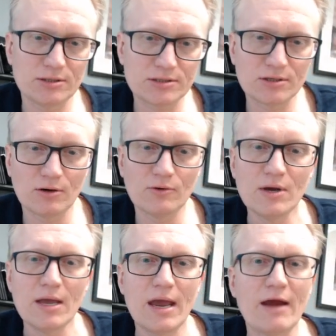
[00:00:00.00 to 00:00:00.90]
So
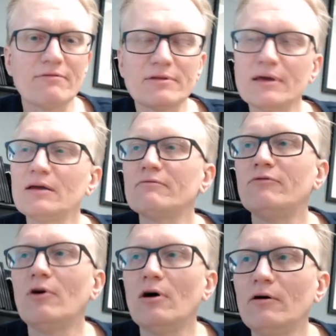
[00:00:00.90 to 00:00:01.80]
everything
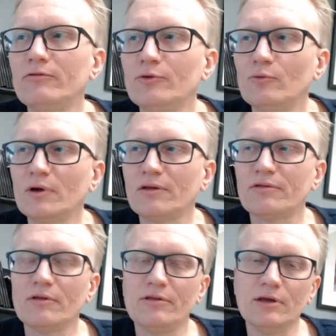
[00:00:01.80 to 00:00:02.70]
involved with
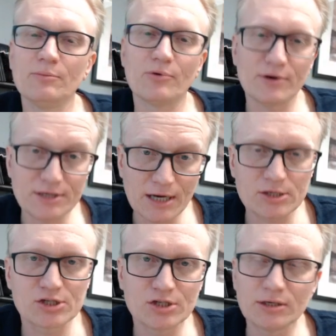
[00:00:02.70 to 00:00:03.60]
the
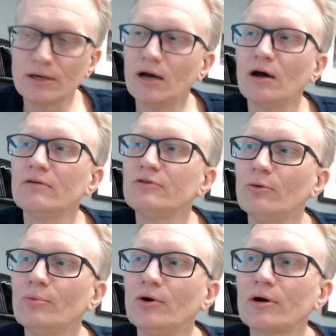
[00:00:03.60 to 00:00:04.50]
production of your
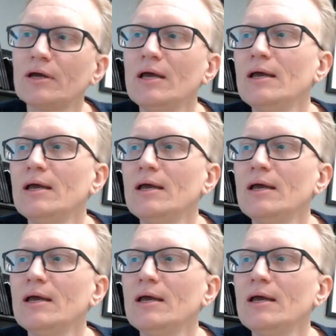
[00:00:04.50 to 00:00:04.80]
book